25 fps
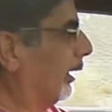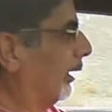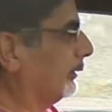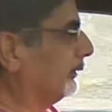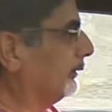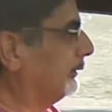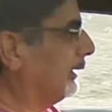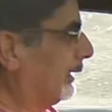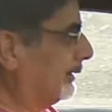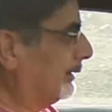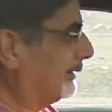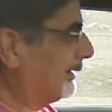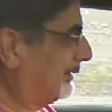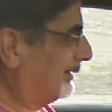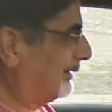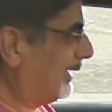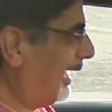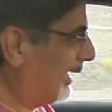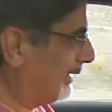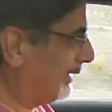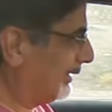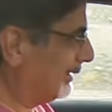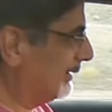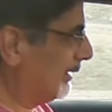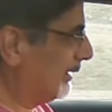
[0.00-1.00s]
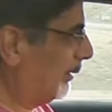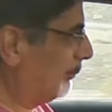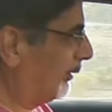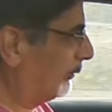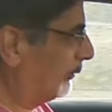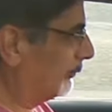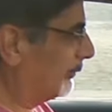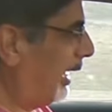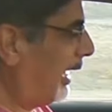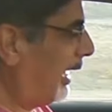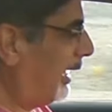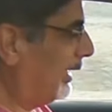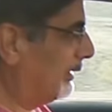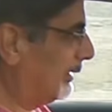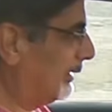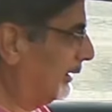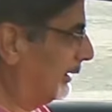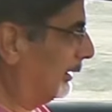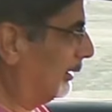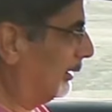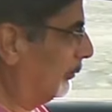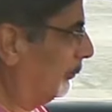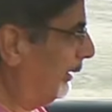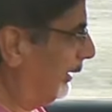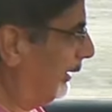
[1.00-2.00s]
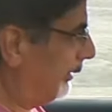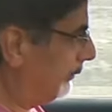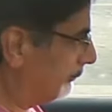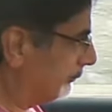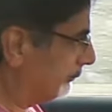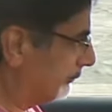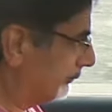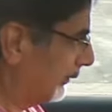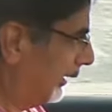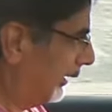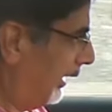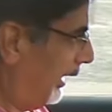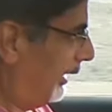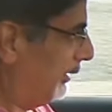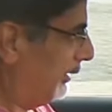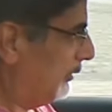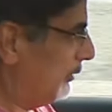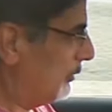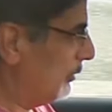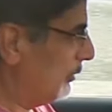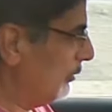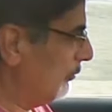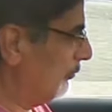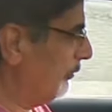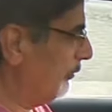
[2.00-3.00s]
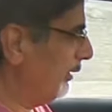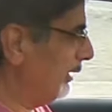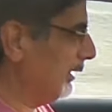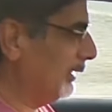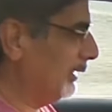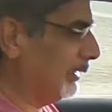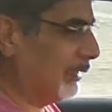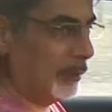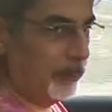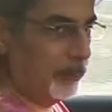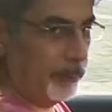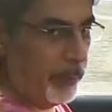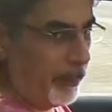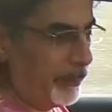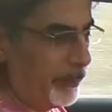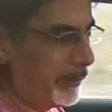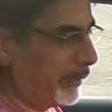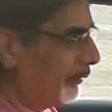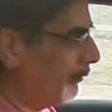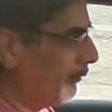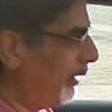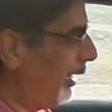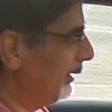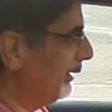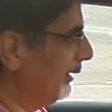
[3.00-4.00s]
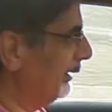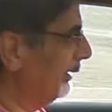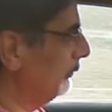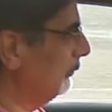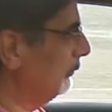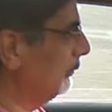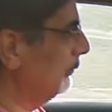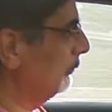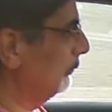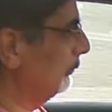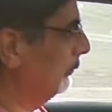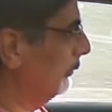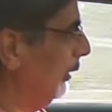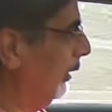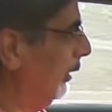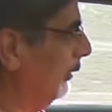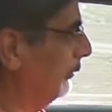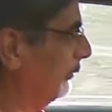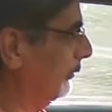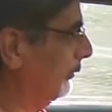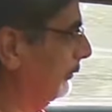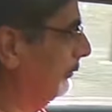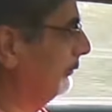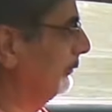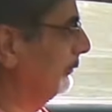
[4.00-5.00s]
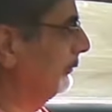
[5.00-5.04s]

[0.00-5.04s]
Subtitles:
yes, it tightens up the ride a little bit, and you do feel it a little bobbing around a little. Oh gosh,